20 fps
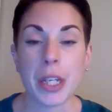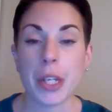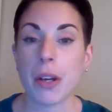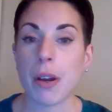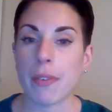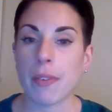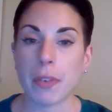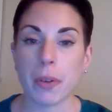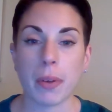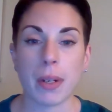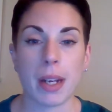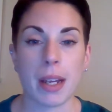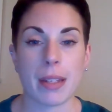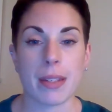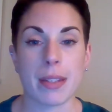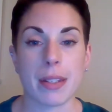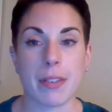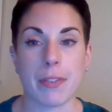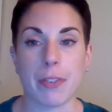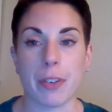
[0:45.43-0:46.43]
Everyone
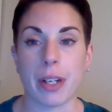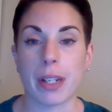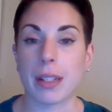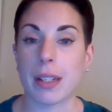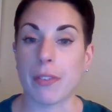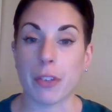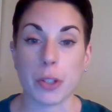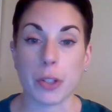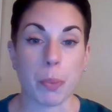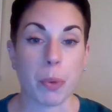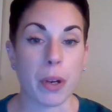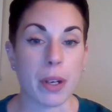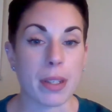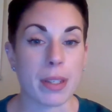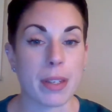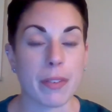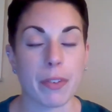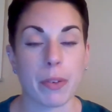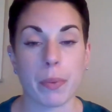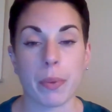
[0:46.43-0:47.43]
has different leverage
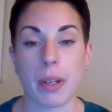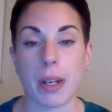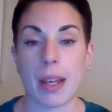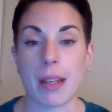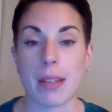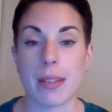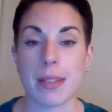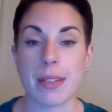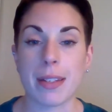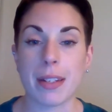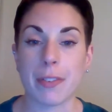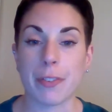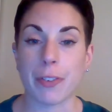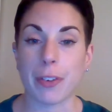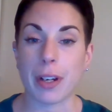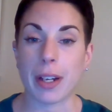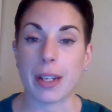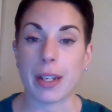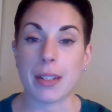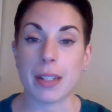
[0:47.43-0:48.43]
points. Everyone has
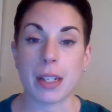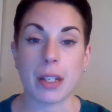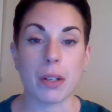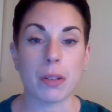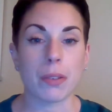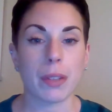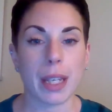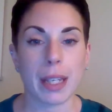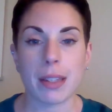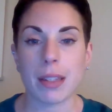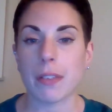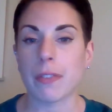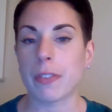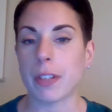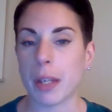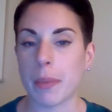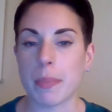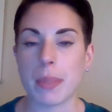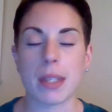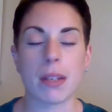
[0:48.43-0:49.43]
different, length of
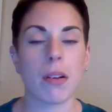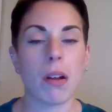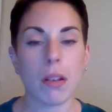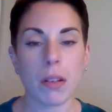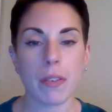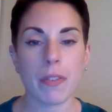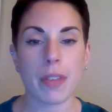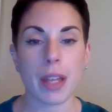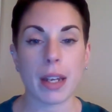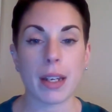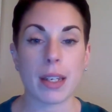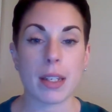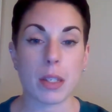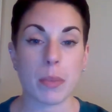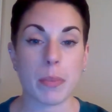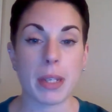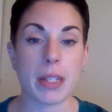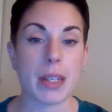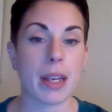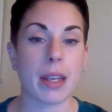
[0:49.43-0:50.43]
limbs, and all of that needs
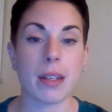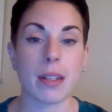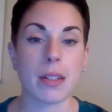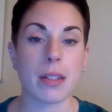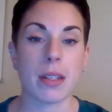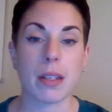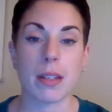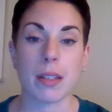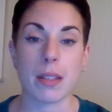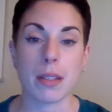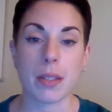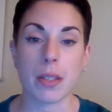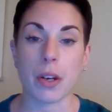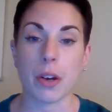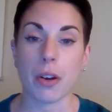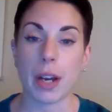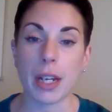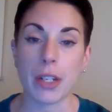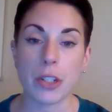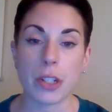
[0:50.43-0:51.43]
to be taken into
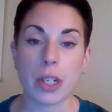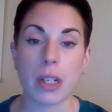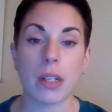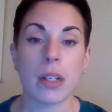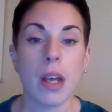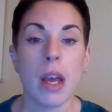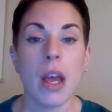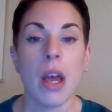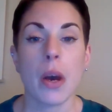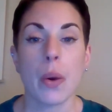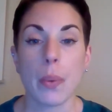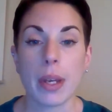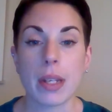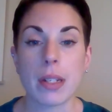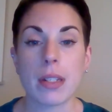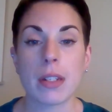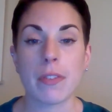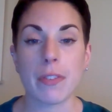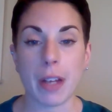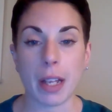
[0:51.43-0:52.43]
consideration
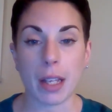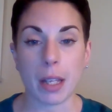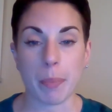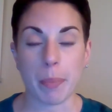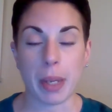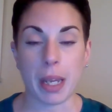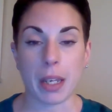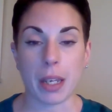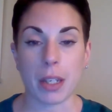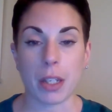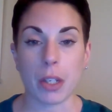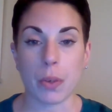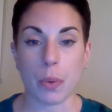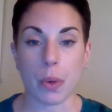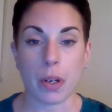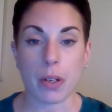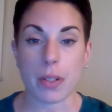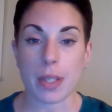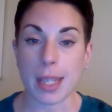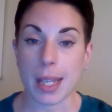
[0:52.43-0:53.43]
when developing
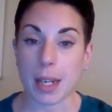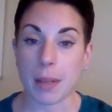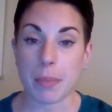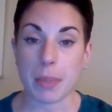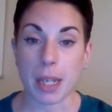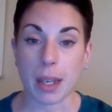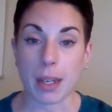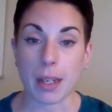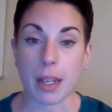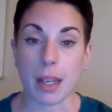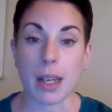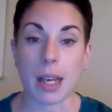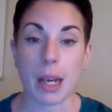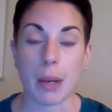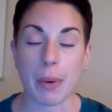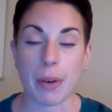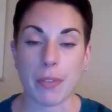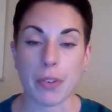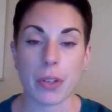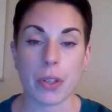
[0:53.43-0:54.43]
your setup technique.
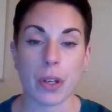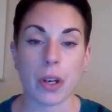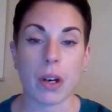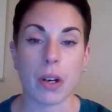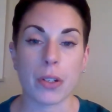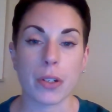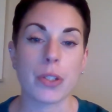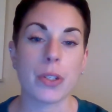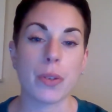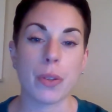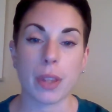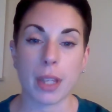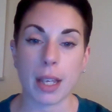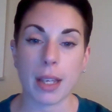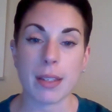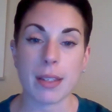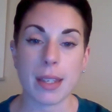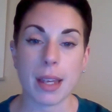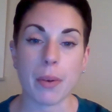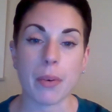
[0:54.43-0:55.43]
However, there are two
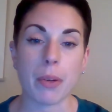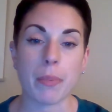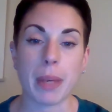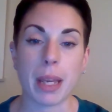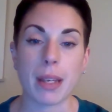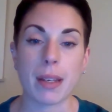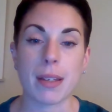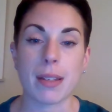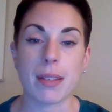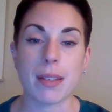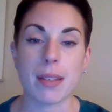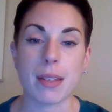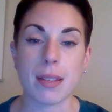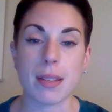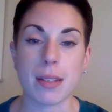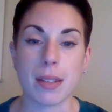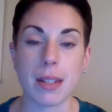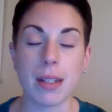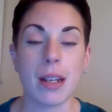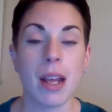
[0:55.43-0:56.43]
things that remain
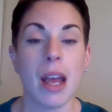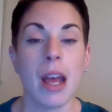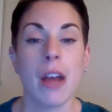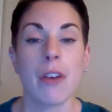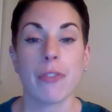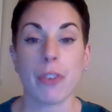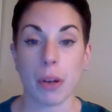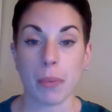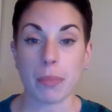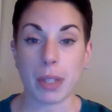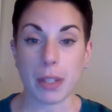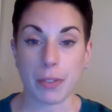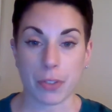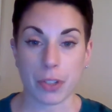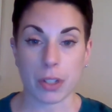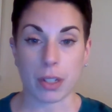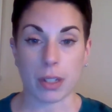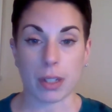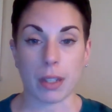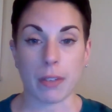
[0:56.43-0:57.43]
consistent from
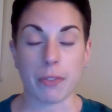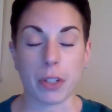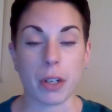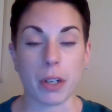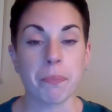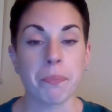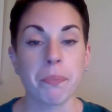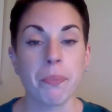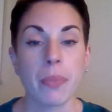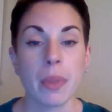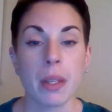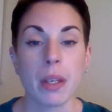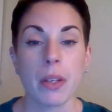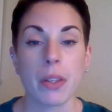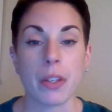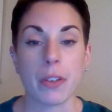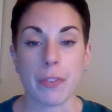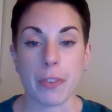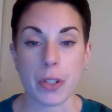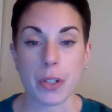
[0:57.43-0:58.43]
lifter to lifter.
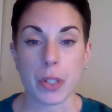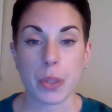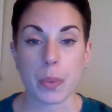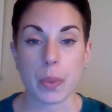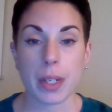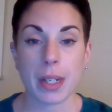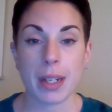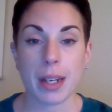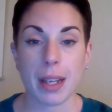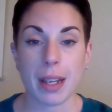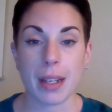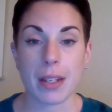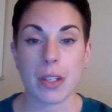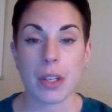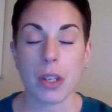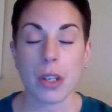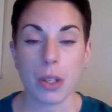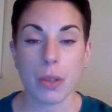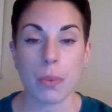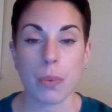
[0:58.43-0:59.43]
The first one
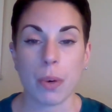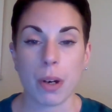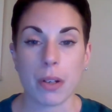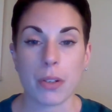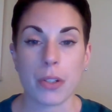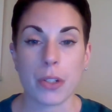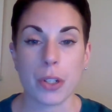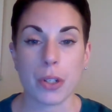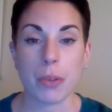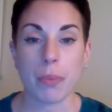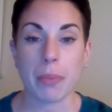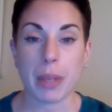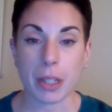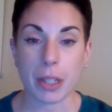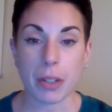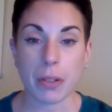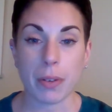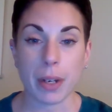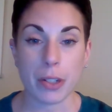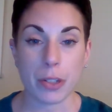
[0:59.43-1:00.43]
is you want to
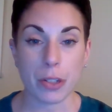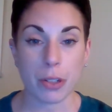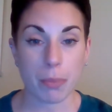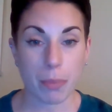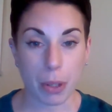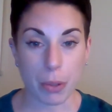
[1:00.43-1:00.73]
make your range of